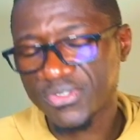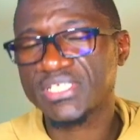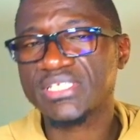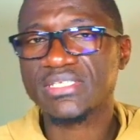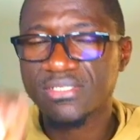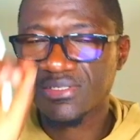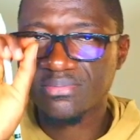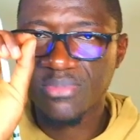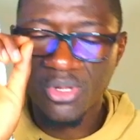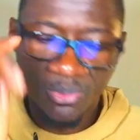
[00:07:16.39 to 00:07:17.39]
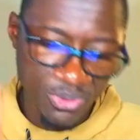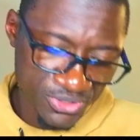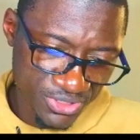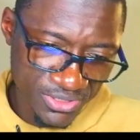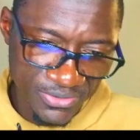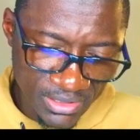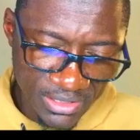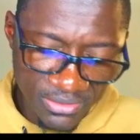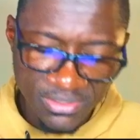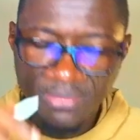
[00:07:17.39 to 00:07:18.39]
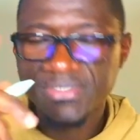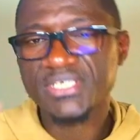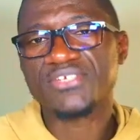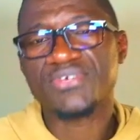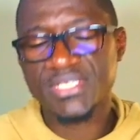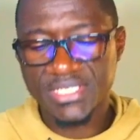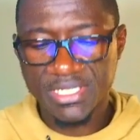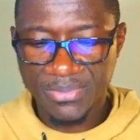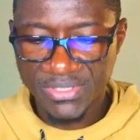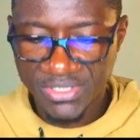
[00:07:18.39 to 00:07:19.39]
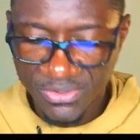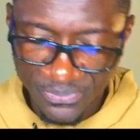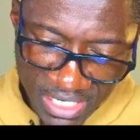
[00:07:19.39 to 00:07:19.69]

this small portion. Now, something interesting happens here.